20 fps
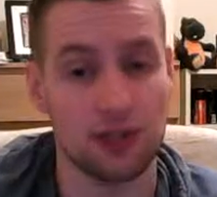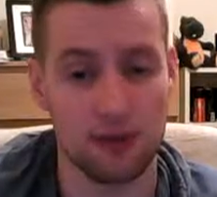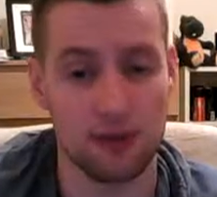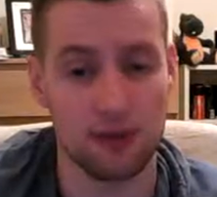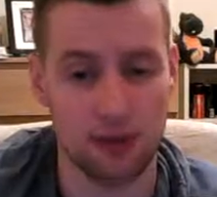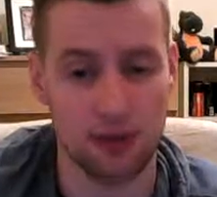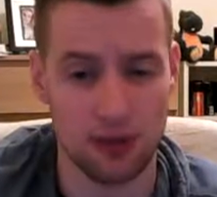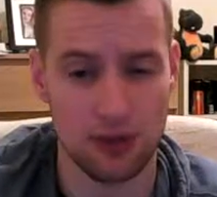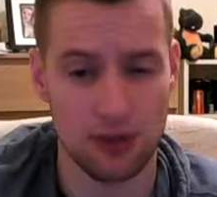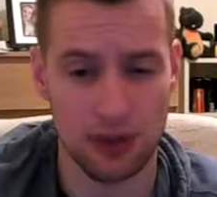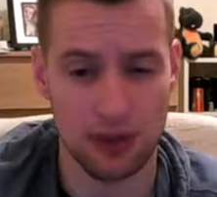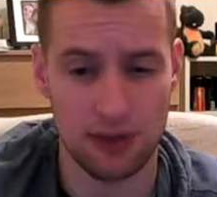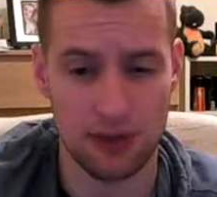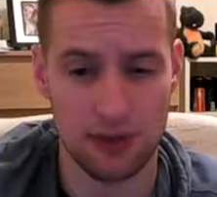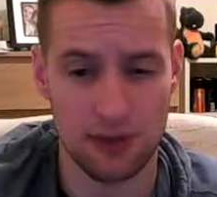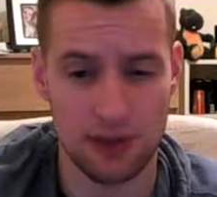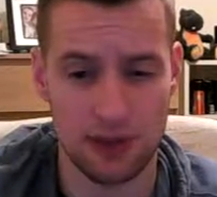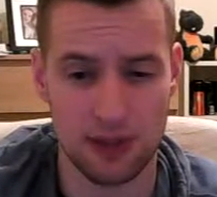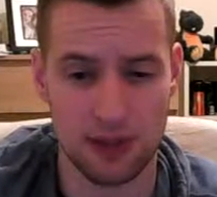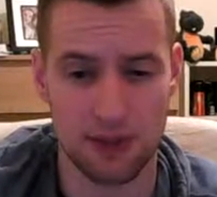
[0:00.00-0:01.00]
So I'm going to go for this
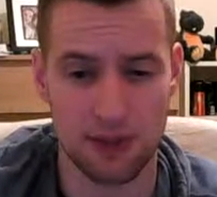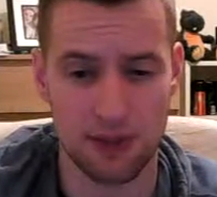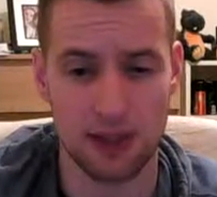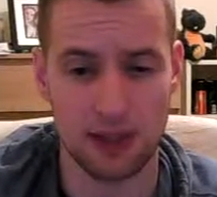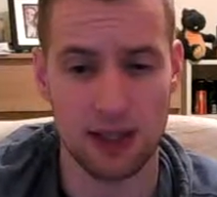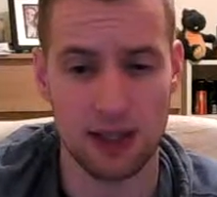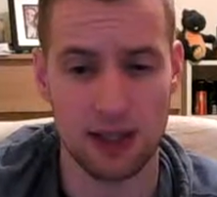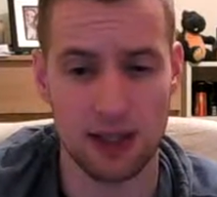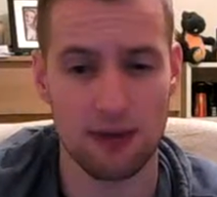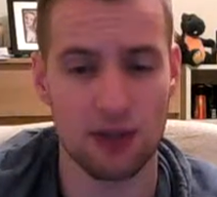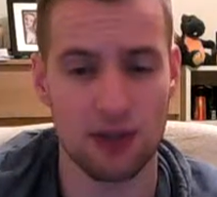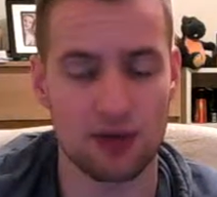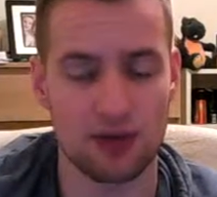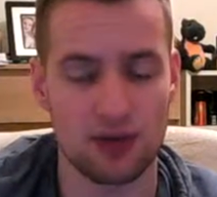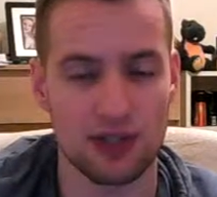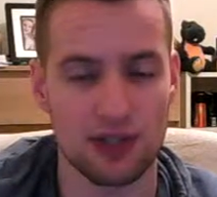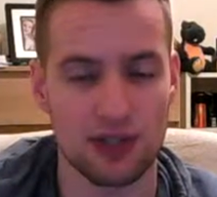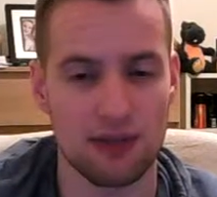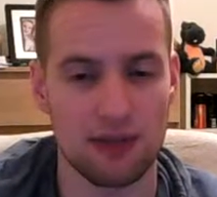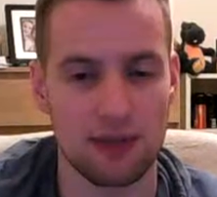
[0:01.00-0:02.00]
defender here,
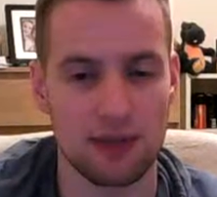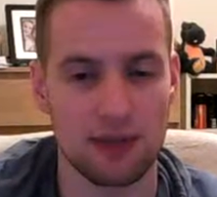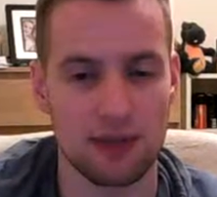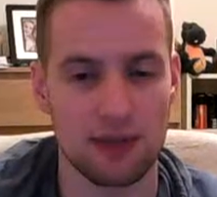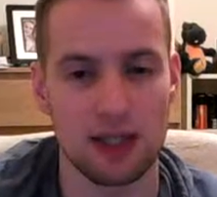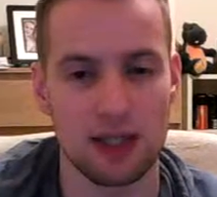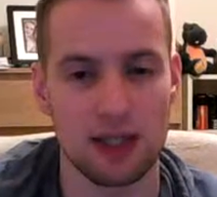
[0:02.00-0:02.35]
117.